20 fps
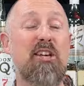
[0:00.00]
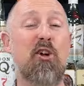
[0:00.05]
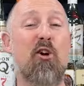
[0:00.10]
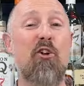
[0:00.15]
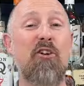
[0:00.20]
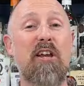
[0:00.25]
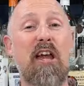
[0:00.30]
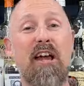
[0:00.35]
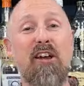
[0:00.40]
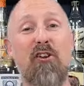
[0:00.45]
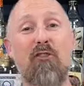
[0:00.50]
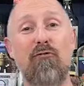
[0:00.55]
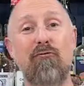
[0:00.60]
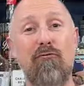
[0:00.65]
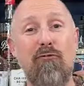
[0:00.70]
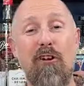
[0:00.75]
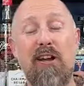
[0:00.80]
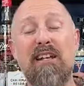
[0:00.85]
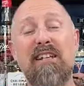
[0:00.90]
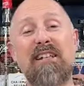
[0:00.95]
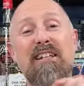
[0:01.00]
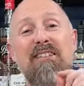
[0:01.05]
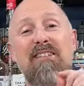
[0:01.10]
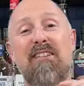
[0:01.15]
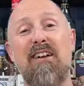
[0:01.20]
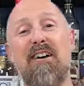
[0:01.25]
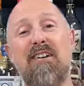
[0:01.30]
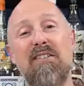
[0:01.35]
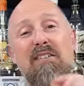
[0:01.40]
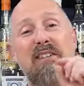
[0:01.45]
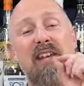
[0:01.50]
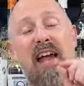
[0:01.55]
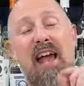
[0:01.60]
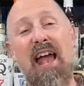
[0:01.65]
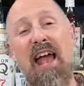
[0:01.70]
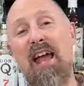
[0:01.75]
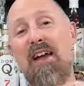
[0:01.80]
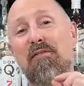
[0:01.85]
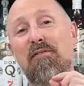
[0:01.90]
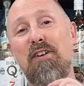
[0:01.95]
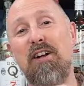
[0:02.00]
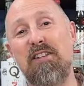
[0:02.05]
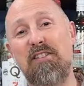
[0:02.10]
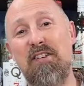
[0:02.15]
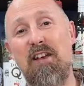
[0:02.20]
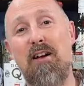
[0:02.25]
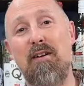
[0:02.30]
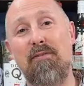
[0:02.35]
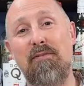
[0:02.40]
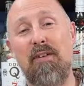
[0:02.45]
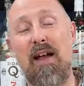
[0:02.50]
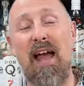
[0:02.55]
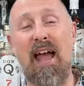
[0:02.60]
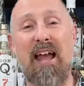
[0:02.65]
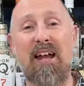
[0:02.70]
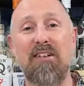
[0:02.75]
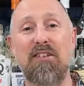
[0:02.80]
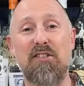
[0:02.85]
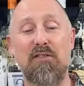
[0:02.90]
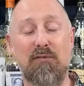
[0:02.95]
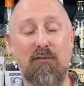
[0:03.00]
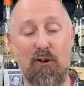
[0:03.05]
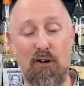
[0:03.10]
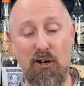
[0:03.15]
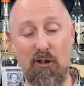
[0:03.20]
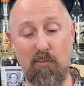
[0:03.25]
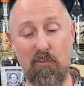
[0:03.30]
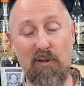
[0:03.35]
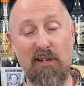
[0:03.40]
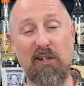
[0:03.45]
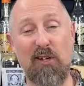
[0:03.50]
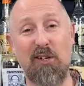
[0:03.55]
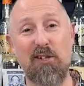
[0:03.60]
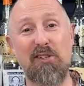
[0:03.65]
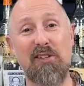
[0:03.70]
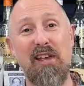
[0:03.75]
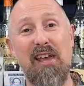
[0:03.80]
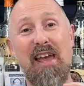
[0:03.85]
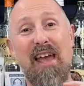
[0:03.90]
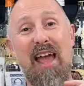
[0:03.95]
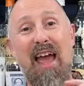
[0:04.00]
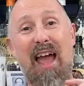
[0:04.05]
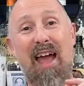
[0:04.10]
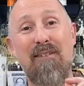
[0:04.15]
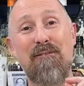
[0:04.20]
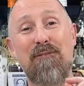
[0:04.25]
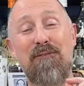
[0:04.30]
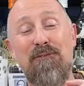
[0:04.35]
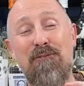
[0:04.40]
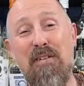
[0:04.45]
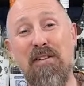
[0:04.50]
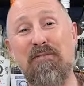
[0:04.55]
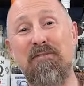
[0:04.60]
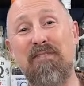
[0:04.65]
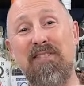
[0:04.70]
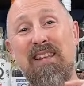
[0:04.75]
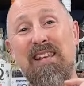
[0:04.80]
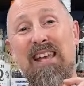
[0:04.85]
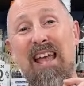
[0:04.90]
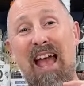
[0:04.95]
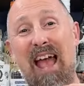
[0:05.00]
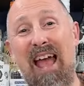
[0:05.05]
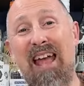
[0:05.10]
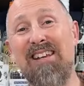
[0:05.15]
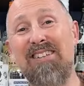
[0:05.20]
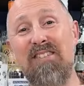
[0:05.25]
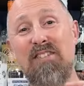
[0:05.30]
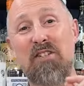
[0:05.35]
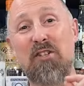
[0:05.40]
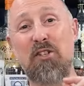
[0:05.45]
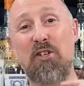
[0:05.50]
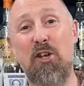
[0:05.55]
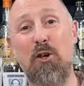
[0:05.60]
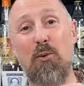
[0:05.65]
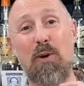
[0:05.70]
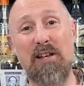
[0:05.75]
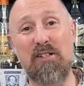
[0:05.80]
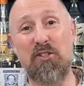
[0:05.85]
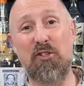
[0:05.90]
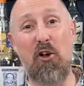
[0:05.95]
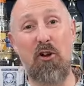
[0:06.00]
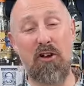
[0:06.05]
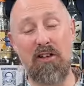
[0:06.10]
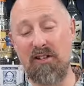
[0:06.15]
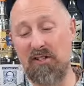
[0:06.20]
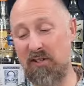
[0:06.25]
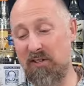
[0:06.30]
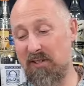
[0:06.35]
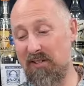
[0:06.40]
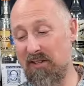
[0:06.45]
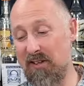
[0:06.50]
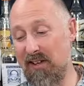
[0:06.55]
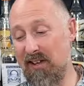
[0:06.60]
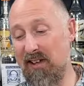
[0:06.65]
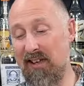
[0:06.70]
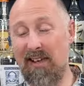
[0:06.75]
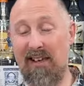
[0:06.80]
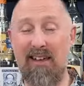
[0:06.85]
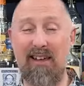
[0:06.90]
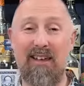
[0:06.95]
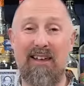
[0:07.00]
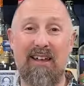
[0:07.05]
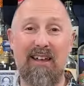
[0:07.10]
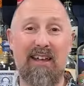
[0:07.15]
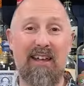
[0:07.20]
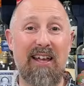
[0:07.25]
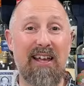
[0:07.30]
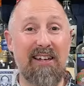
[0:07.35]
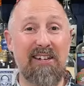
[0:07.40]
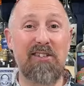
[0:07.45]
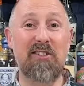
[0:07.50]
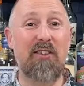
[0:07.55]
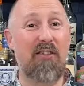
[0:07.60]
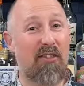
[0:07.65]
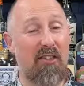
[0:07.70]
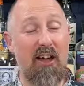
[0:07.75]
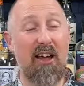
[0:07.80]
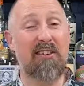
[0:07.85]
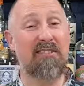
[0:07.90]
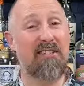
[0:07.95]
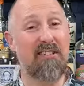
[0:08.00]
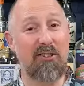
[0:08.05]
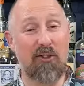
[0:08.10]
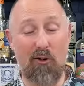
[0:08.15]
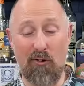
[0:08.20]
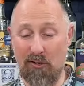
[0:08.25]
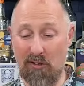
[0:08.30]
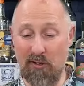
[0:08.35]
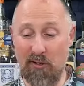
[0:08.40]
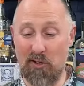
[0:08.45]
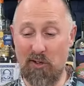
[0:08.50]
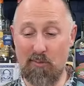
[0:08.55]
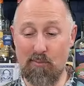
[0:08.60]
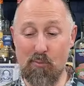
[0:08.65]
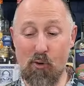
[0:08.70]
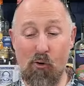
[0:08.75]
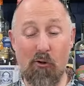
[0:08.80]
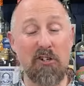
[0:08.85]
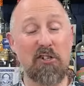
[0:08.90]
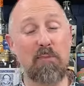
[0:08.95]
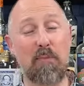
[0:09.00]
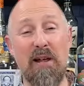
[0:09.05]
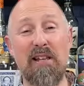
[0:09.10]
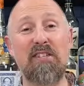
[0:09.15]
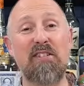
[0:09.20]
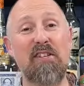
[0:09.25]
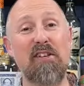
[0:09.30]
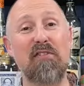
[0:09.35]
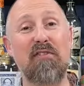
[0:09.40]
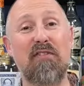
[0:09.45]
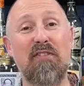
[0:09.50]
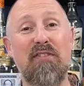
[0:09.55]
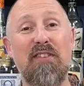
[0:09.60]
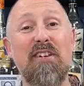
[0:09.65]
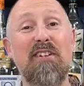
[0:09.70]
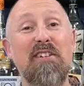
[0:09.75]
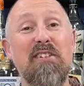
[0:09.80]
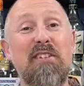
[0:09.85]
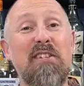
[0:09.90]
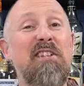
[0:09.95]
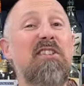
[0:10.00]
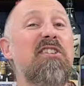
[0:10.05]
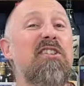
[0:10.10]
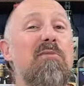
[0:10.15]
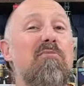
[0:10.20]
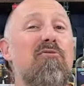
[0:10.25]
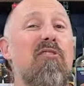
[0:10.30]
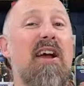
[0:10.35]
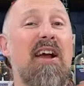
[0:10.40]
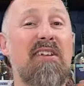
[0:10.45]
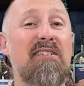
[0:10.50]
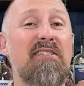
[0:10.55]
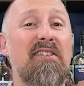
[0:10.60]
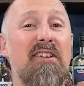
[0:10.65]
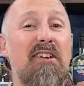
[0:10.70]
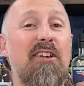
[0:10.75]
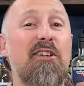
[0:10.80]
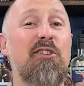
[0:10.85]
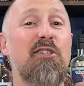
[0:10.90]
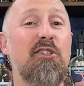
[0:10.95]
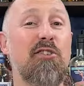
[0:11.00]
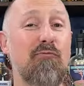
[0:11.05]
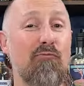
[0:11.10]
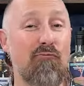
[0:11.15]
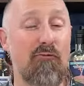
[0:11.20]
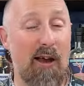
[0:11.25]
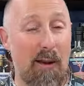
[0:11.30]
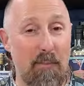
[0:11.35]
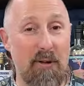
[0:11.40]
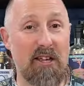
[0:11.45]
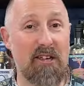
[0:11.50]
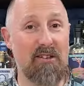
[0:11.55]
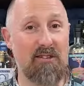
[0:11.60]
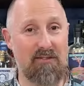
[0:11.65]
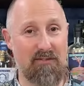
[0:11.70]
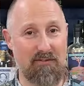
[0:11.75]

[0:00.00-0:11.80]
cognac really does have a tough act to follow, because at $58 US, it is $30 more expensive than the sister brand St Remy